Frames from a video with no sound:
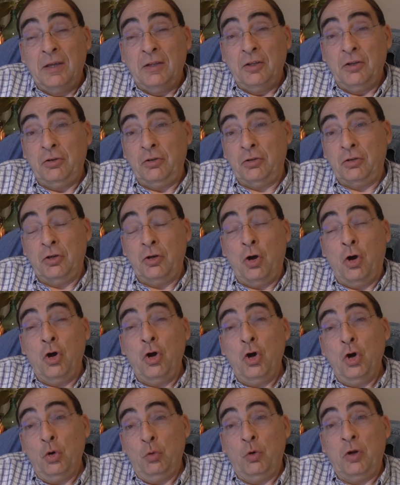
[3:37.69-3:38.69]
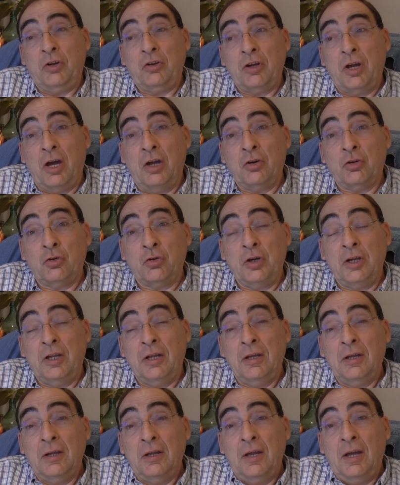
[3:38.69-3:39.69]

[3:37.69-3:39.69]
This is an oil-rich country.